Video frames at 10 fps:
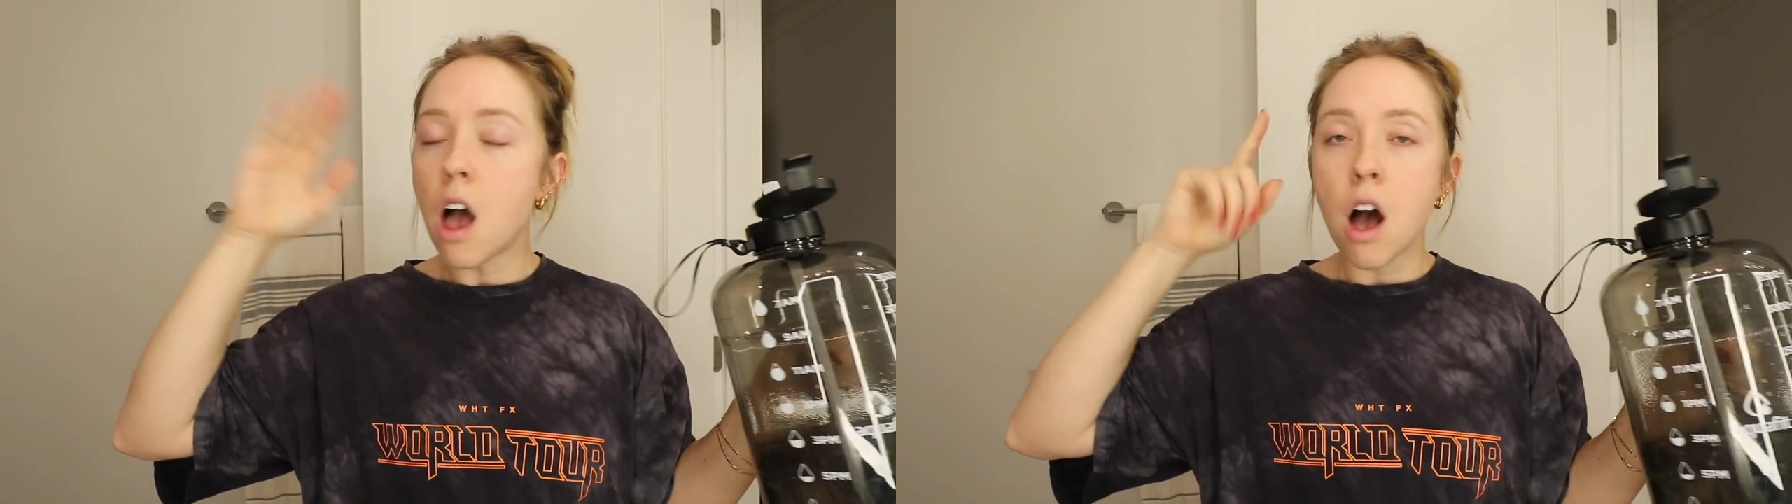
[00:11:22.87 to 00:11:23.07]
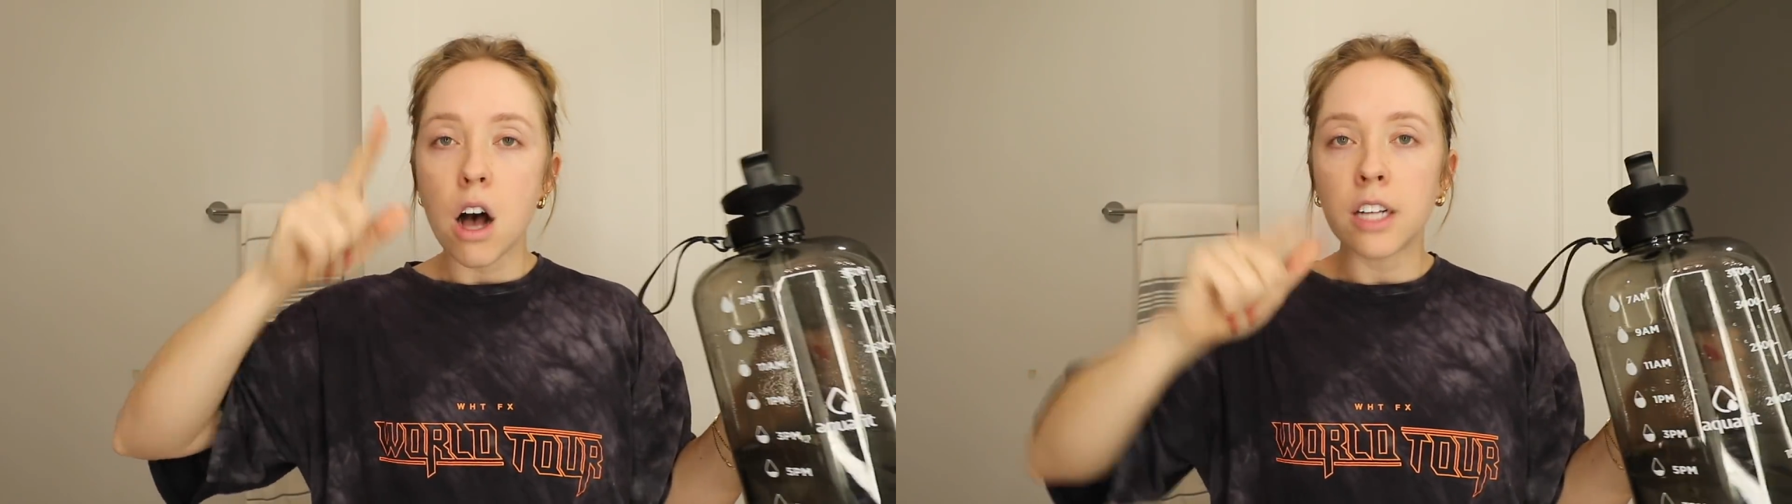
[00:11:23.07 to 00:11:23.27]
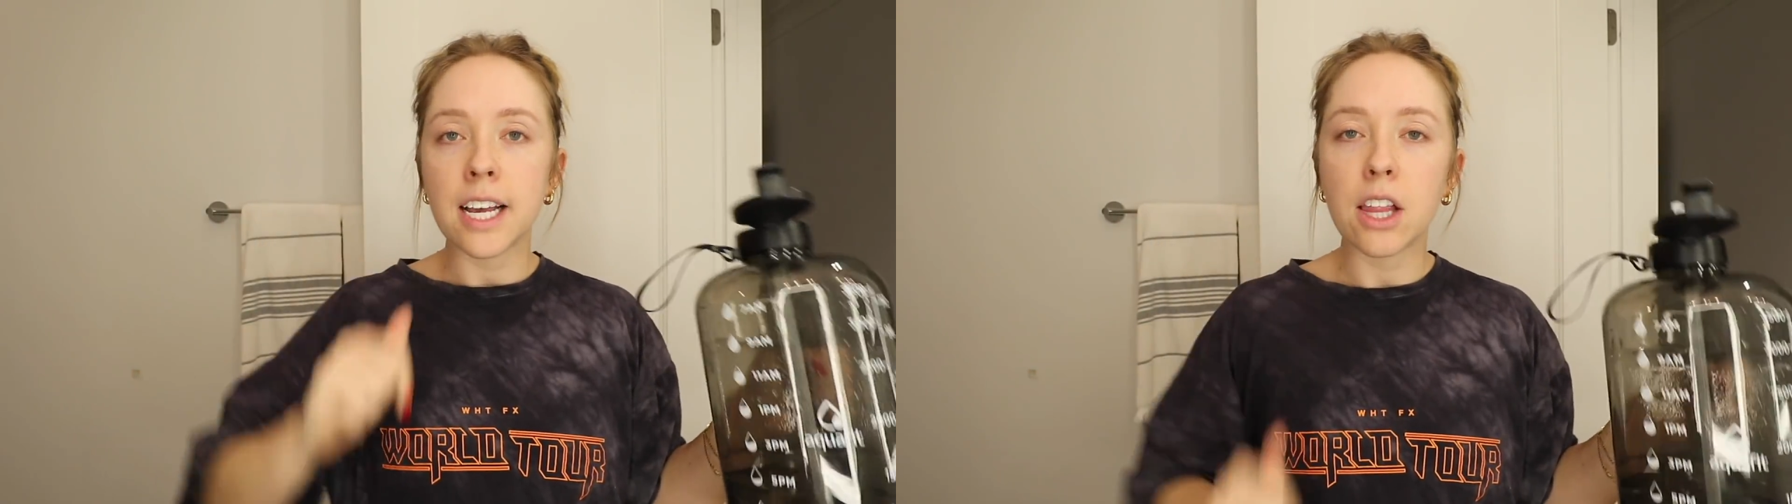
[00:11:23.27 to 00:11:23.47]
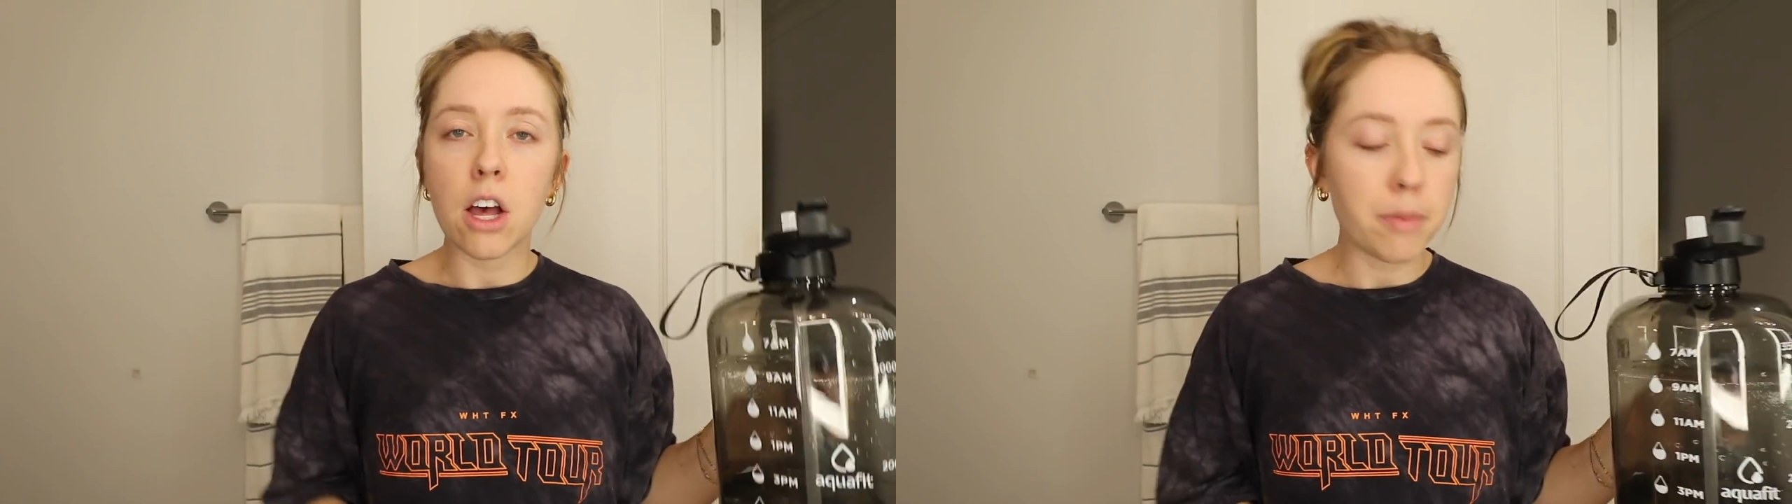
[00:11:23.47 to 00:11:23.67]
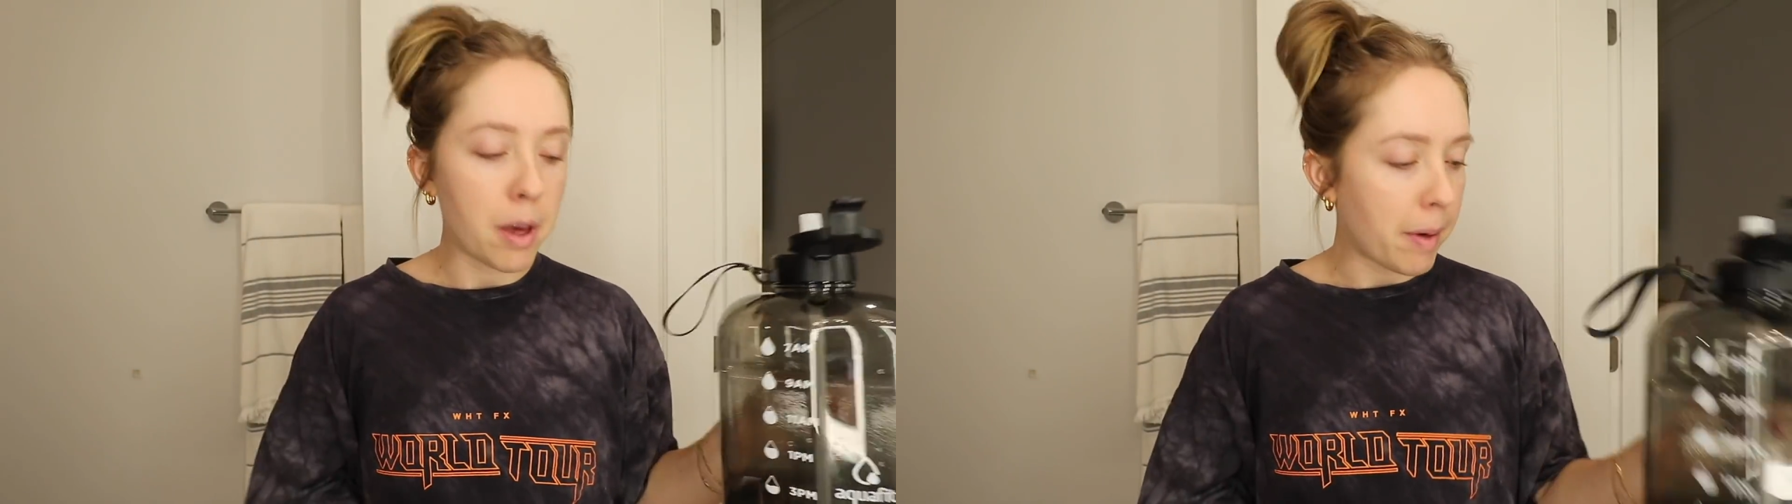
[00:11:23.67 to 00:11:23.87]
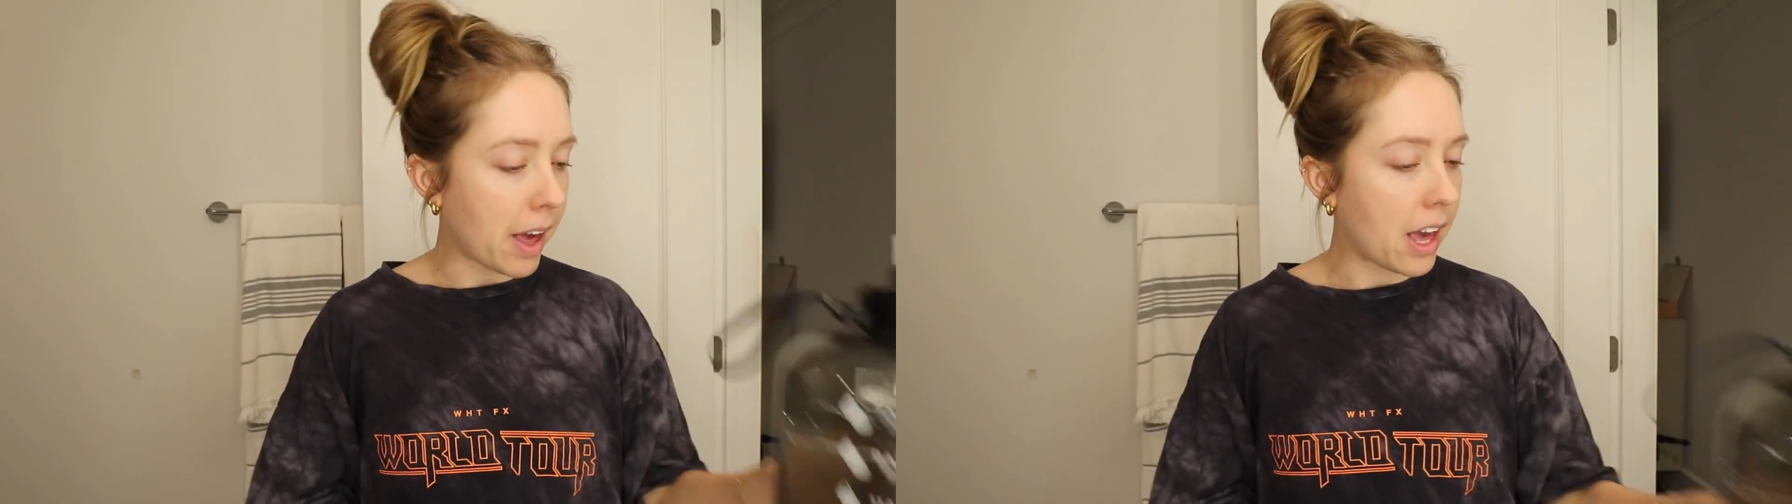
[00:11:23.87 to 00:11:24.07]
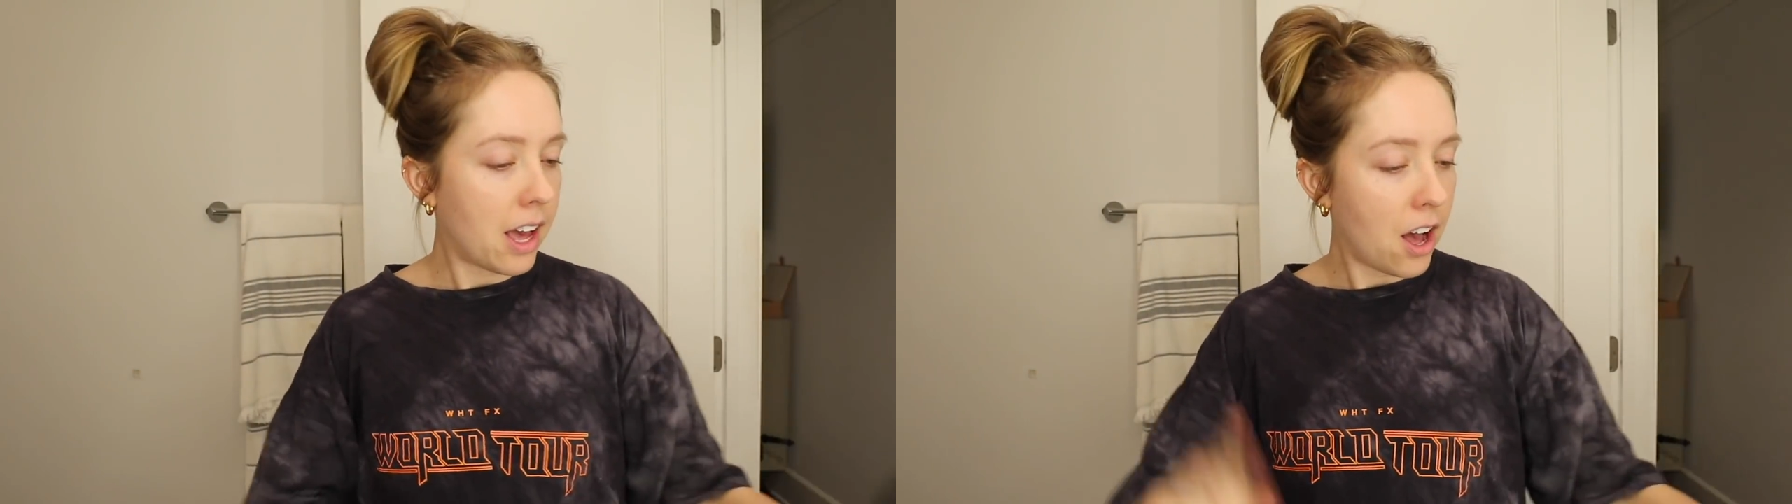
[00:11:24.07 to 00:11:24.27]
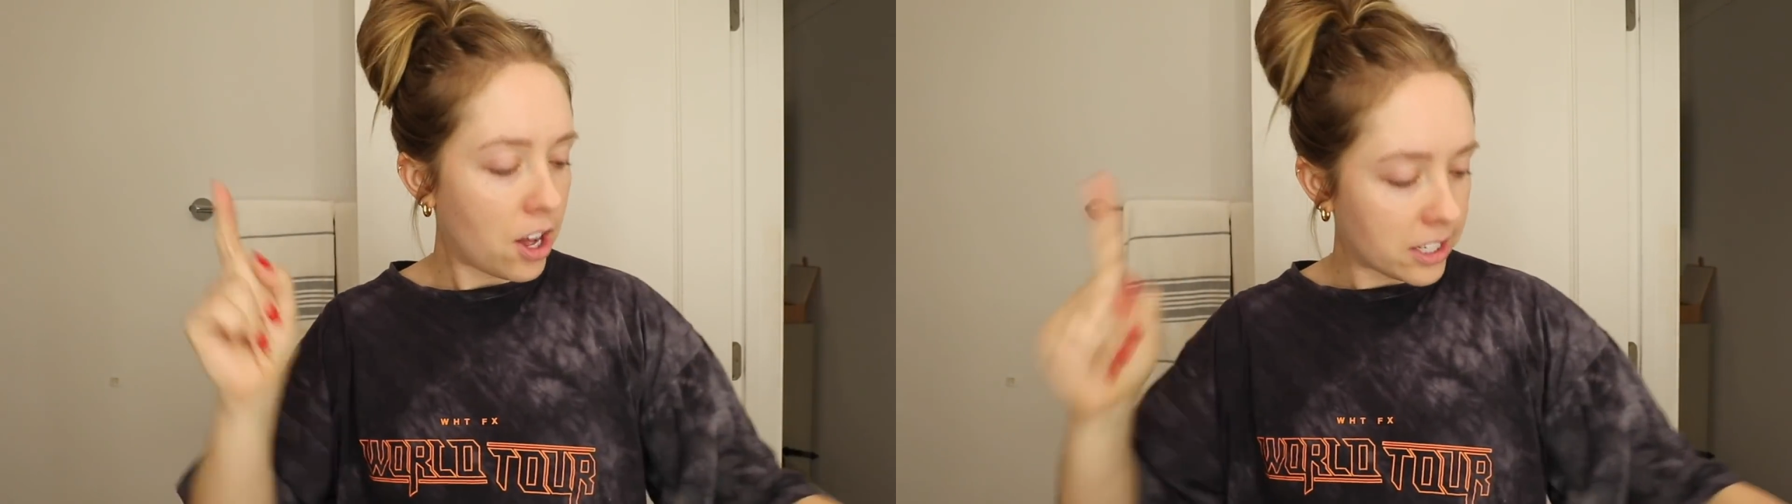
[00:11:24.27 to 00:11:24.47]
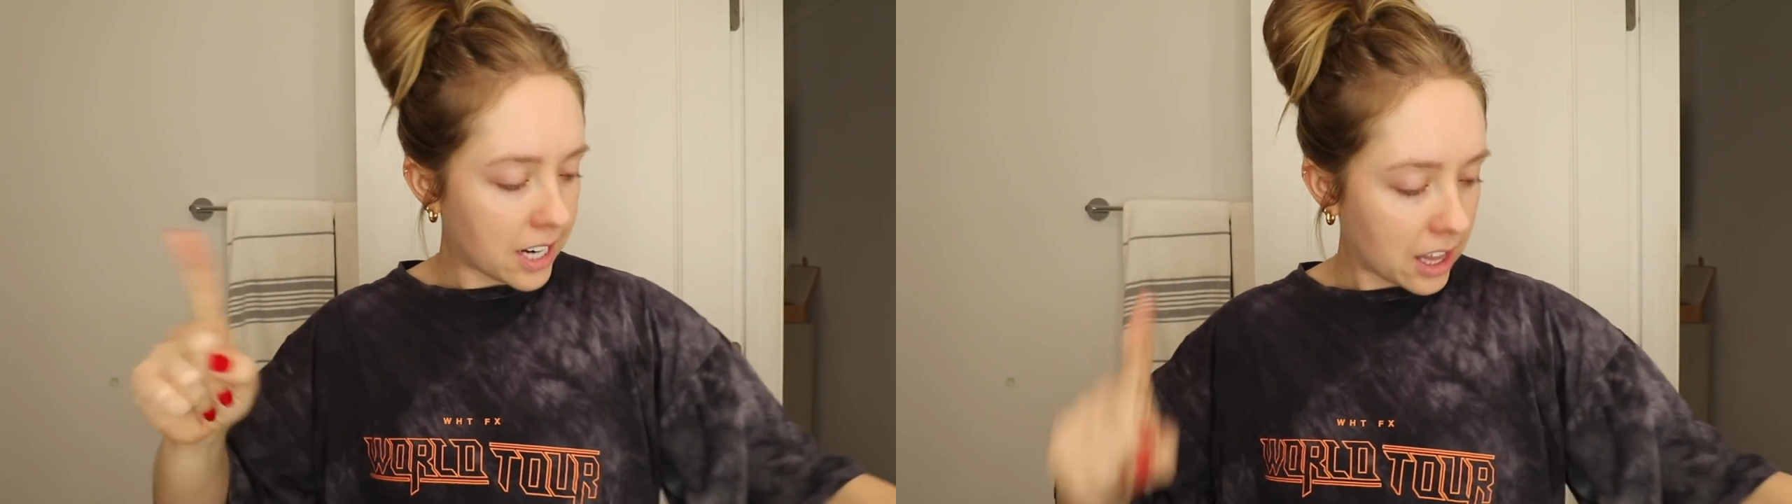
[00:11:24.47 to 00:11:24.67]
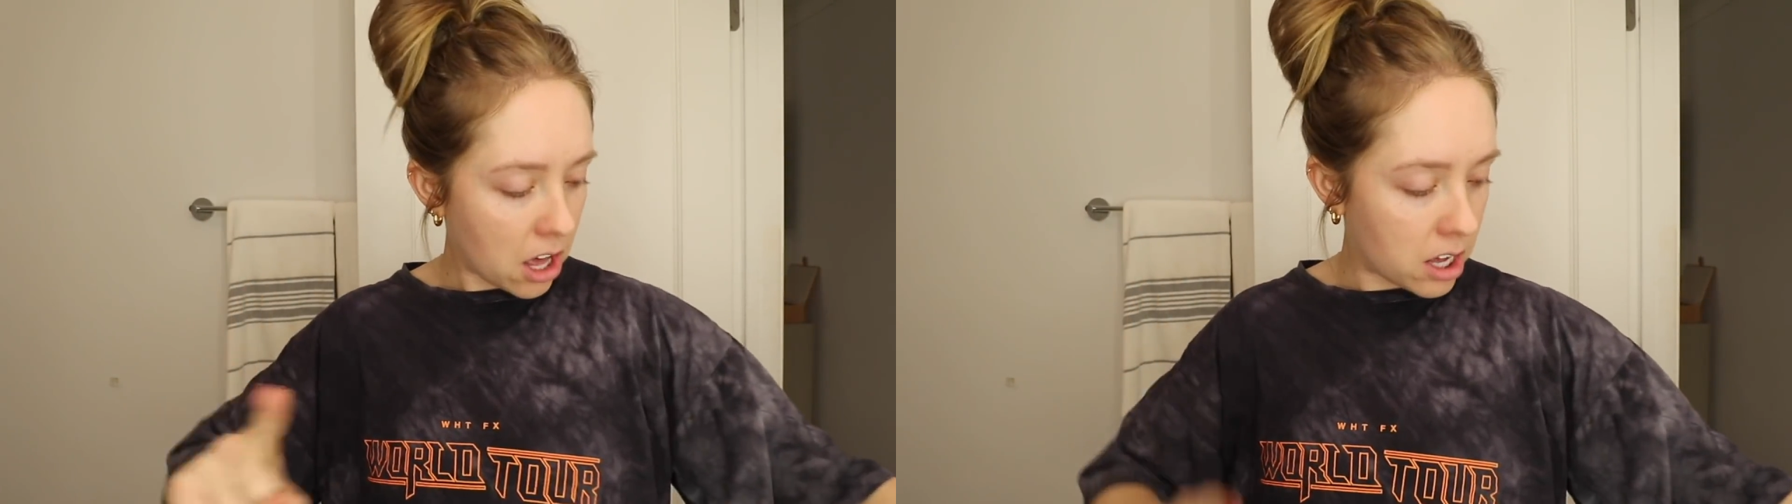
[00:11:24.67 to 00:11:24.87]
All day long, baby, all
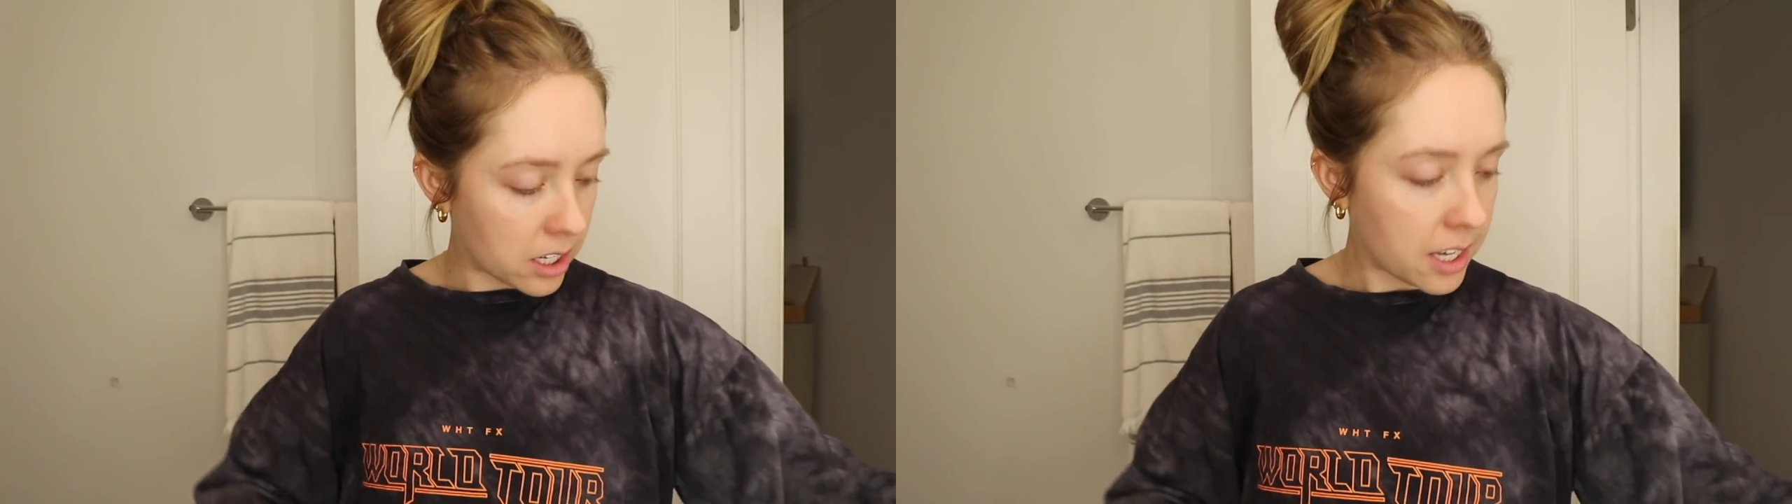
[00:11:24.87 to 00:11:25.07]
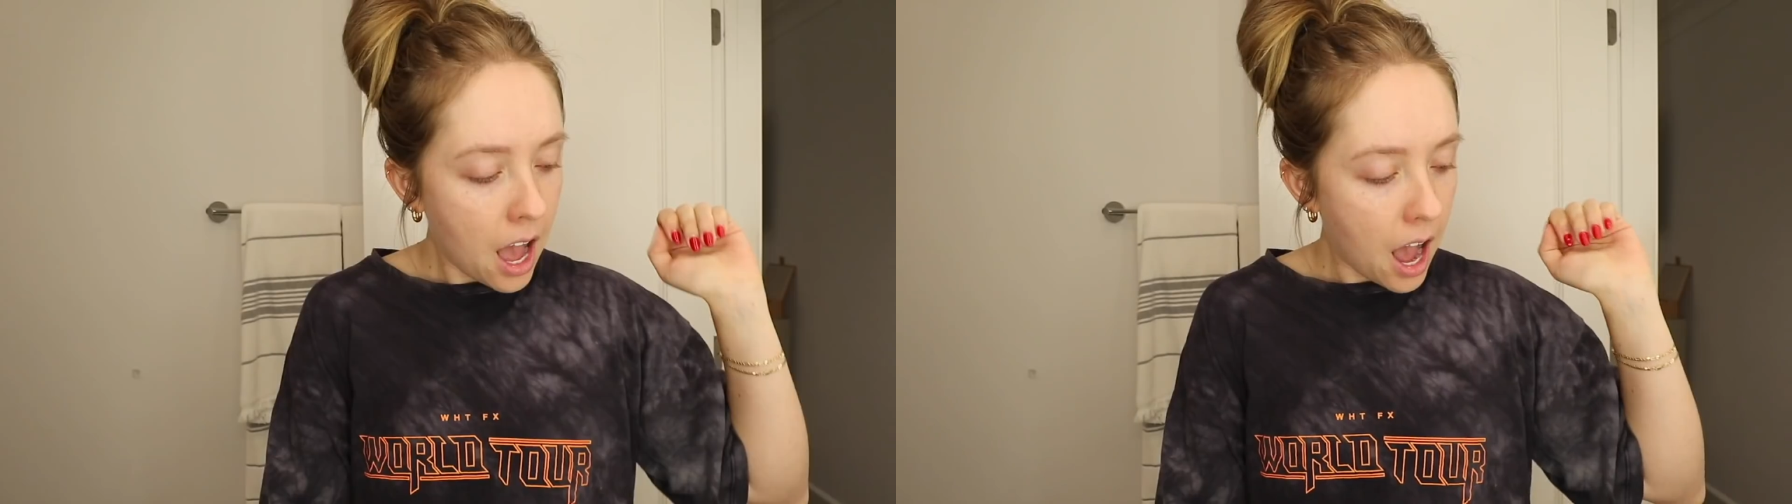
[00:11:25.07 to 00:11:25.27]
day long.